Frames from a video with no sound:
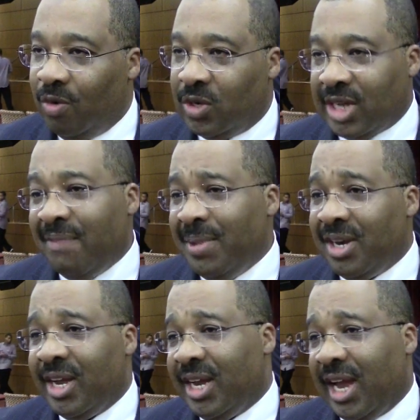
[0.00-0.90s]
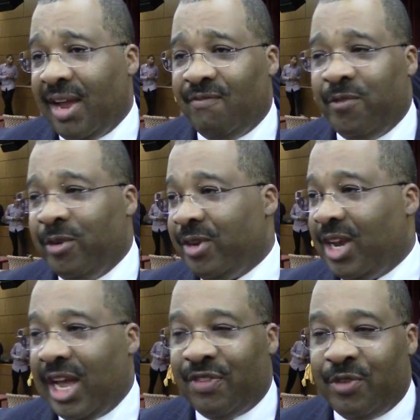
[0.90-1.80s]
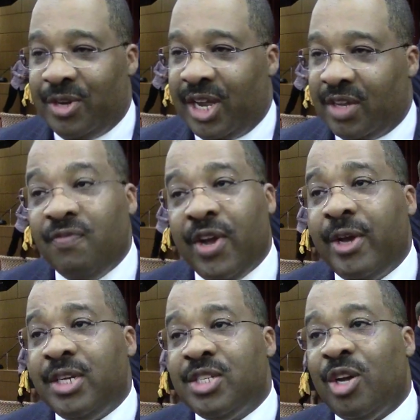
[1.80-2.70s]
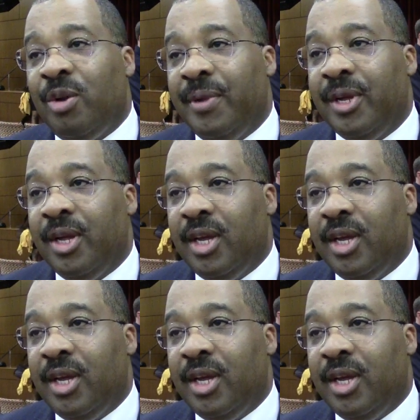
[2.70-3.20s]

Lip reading: which I've been looking at for the last few days, very disturbing.